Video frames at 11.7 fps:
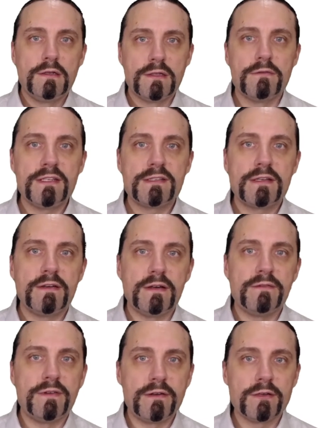There is
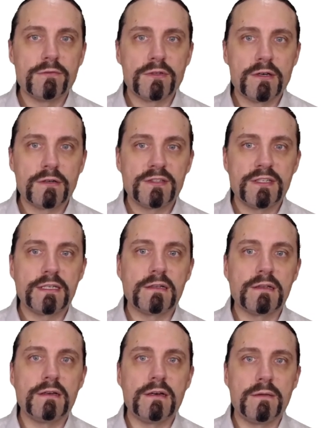a very good
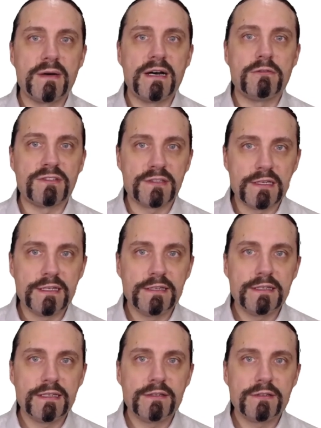article about the
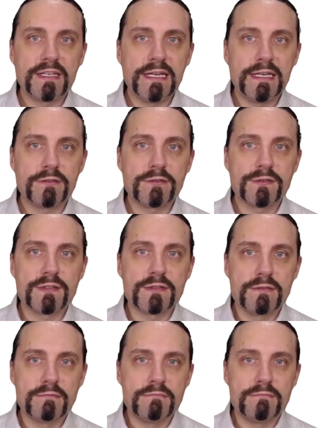leading indicators,